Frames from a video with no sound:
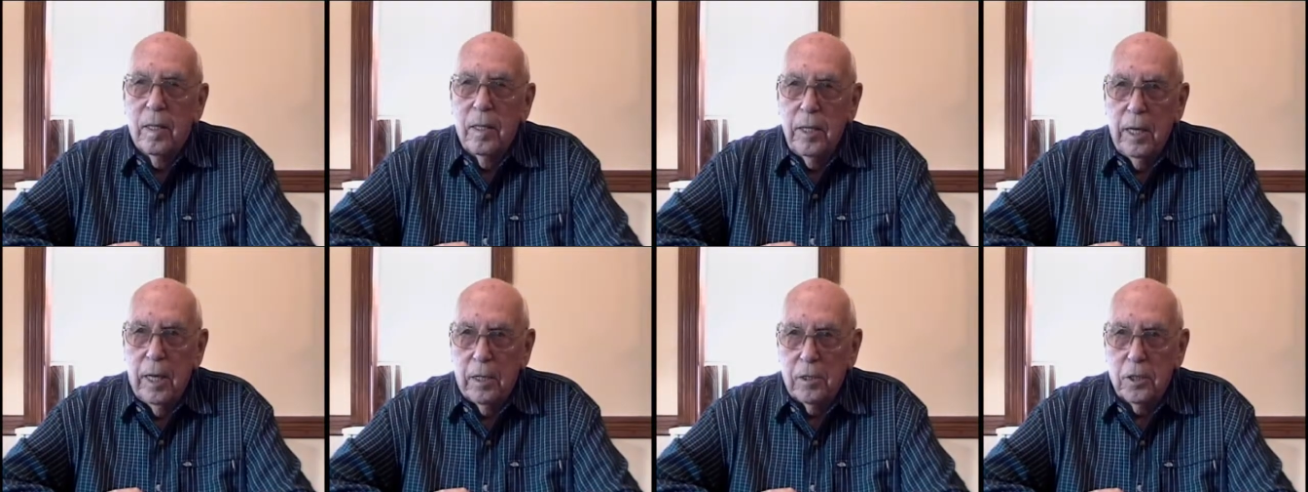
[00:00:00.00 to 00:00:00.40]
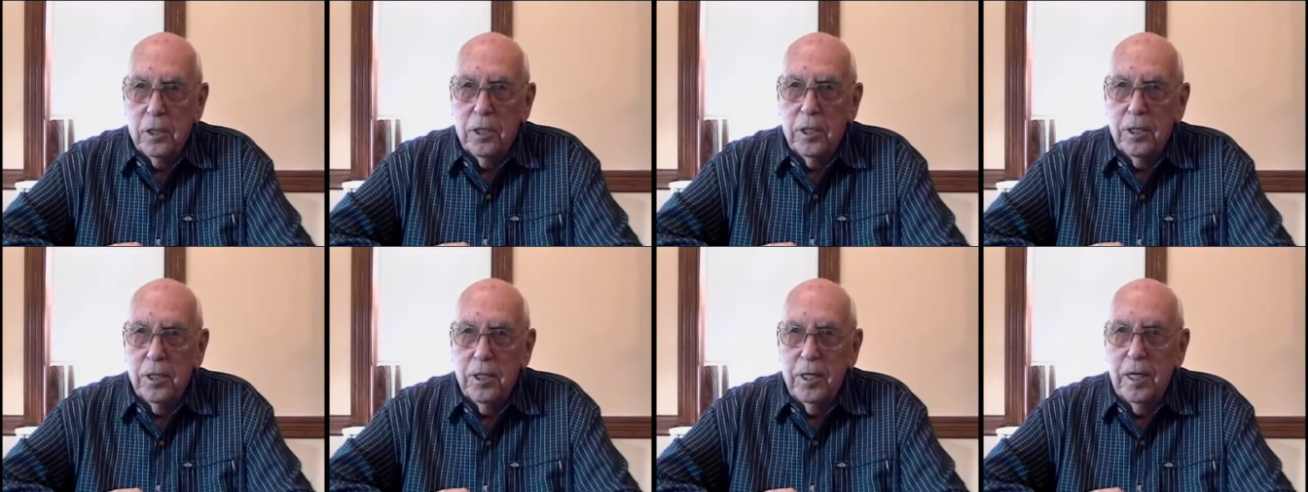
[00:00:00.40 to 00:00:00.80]

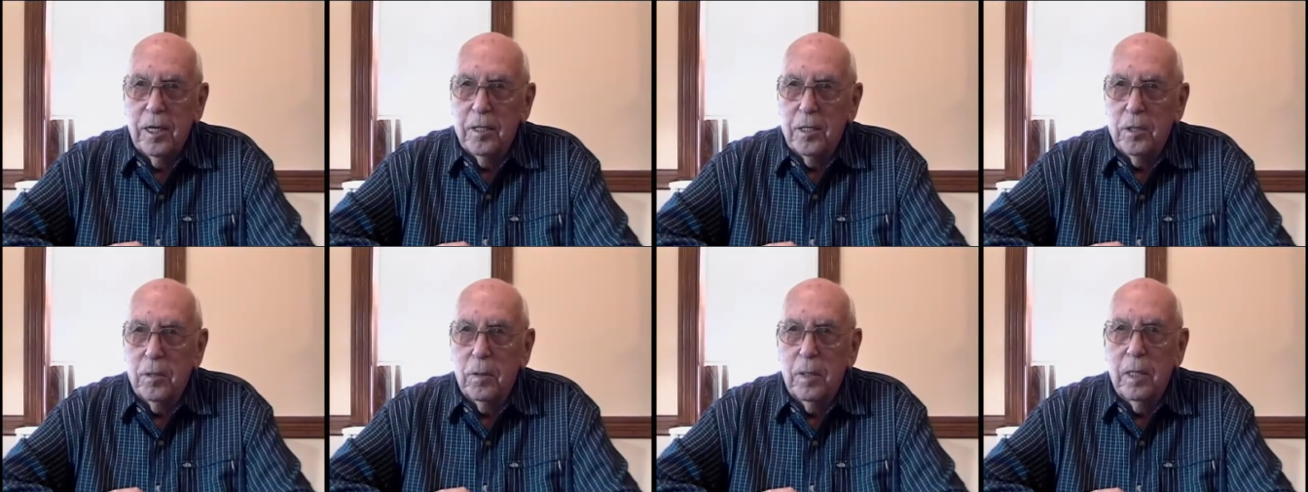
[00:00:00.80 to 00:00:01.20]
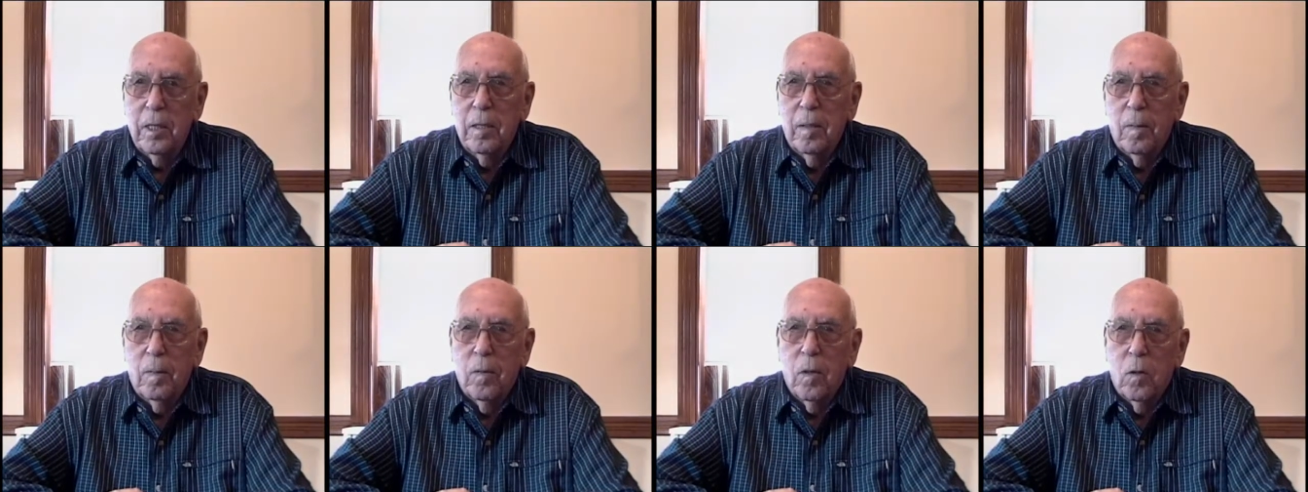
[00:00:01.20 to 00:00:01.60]
Yes, yes,
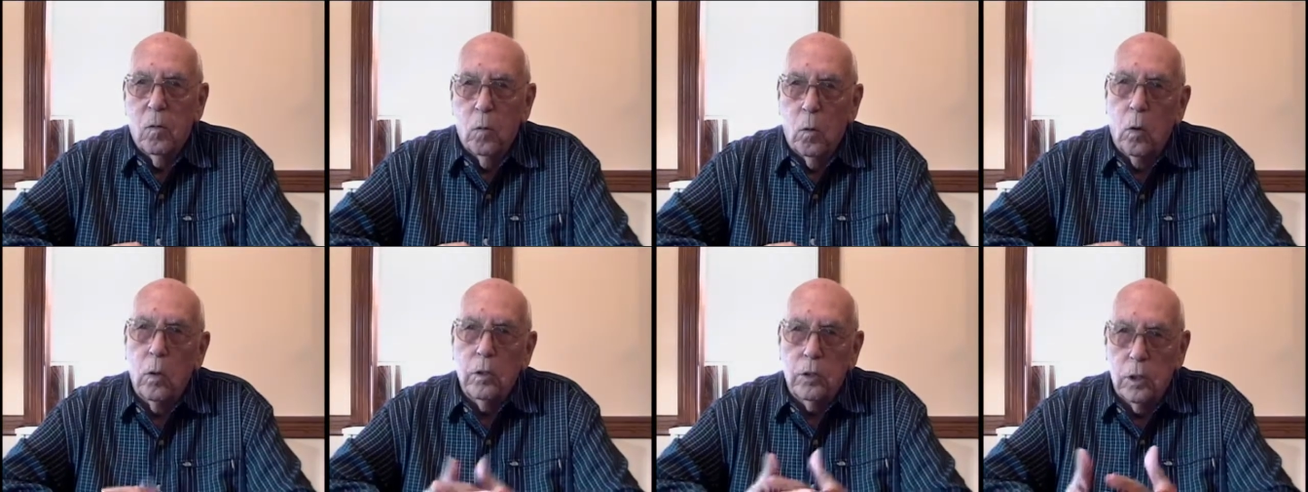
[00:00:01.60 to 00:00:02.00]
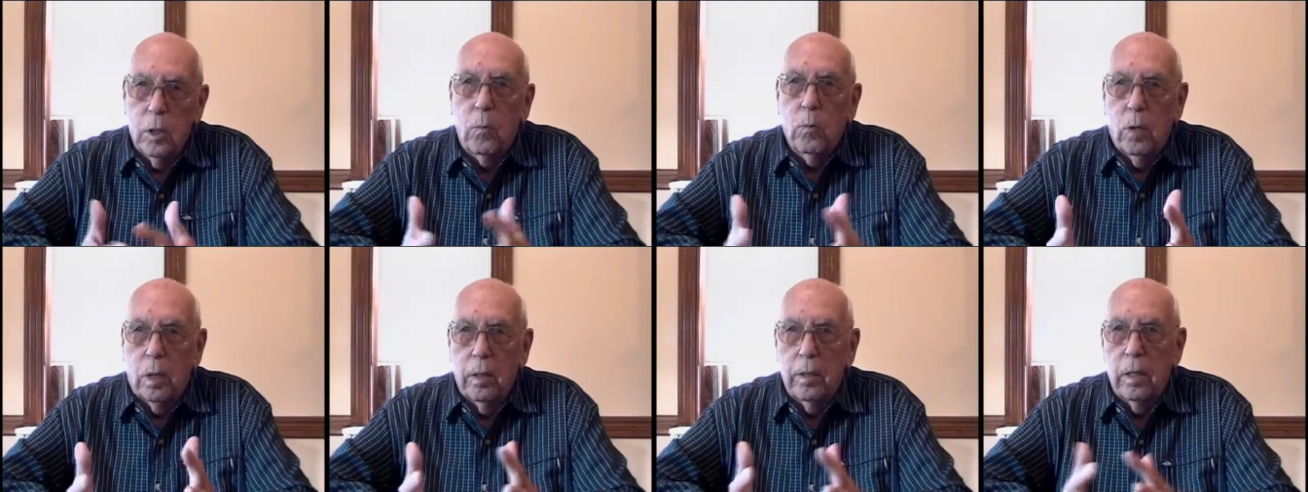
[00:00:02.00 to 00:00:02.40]
or
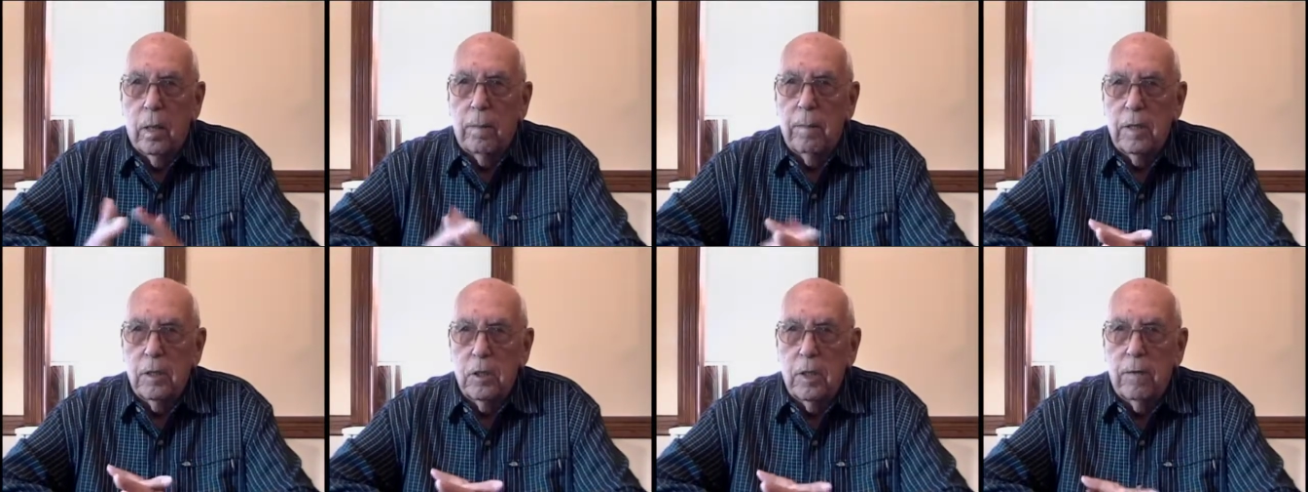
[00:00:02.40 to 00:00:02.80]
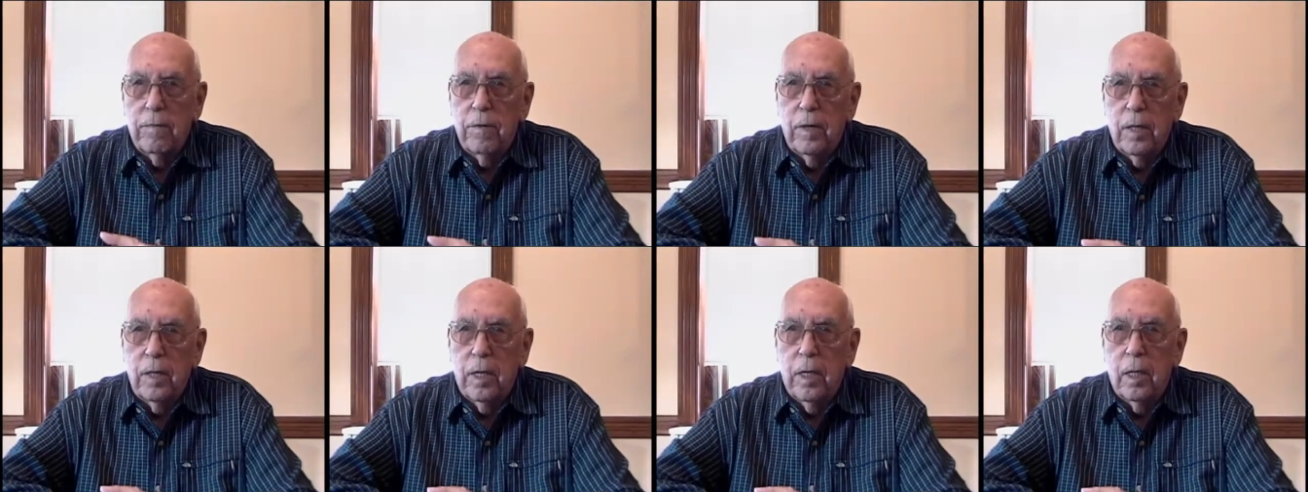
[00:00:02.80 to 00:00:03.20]
somewhere in the
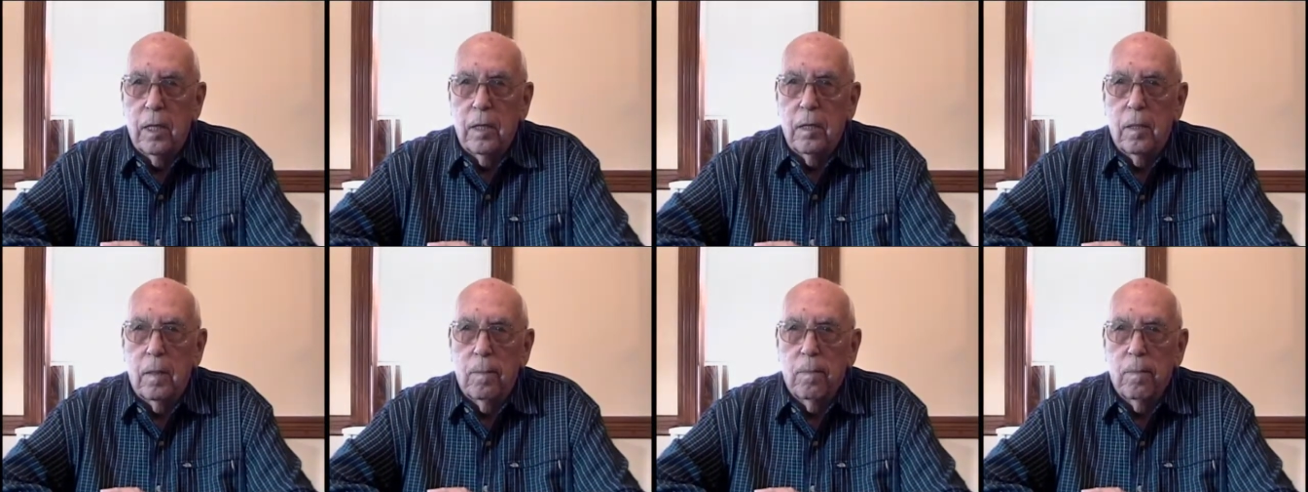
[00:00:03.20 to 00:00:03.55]
Pacific. Yeah.